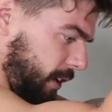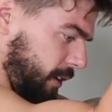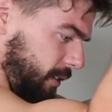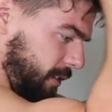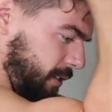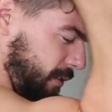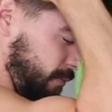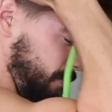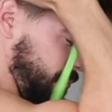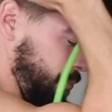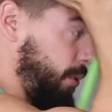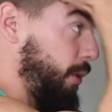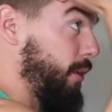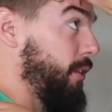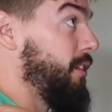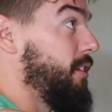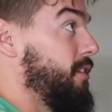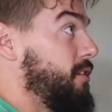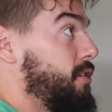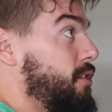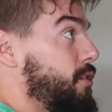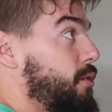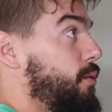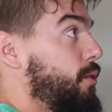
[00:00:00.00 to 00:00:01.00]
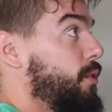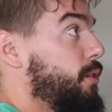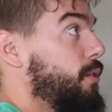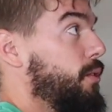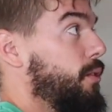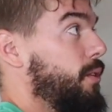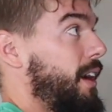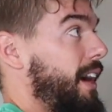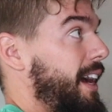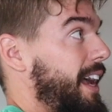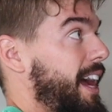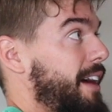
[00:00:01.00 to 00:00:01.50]
to put this
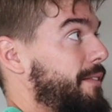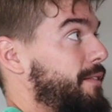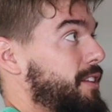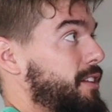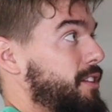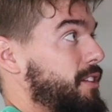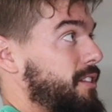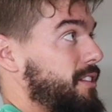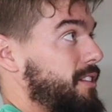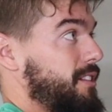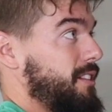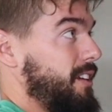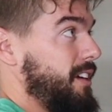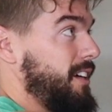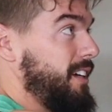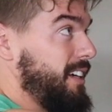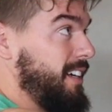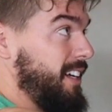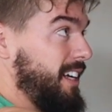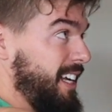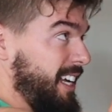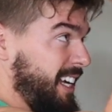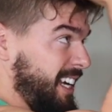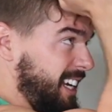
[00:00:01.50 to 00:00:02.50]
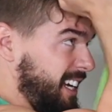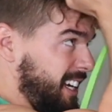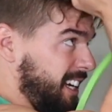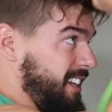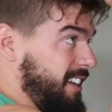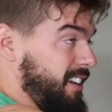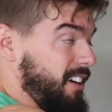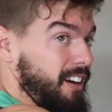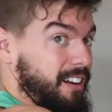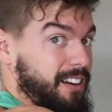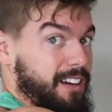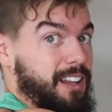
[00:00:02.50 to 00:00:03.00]
through, I have it just
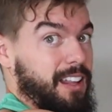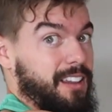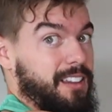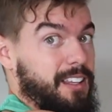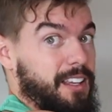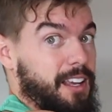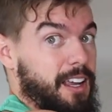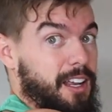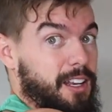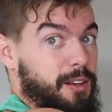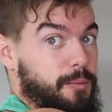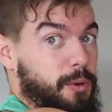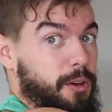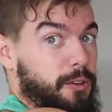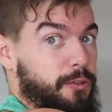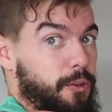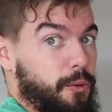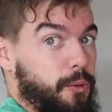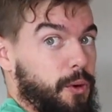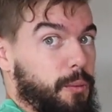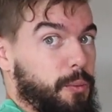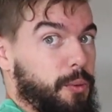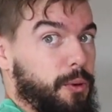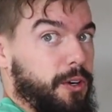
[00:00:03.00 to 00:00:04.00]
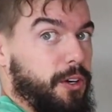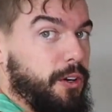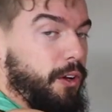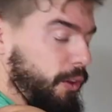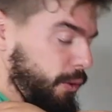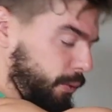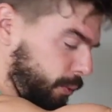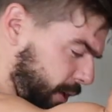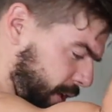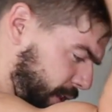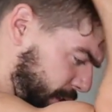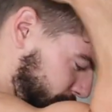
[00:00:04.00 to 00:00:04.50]
knotted at the end, but if you want to put it all
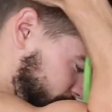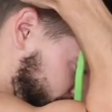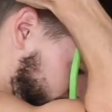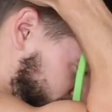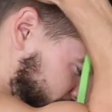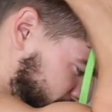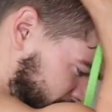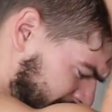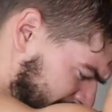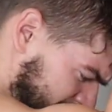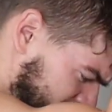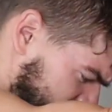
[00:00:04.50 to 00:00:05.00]
the way through,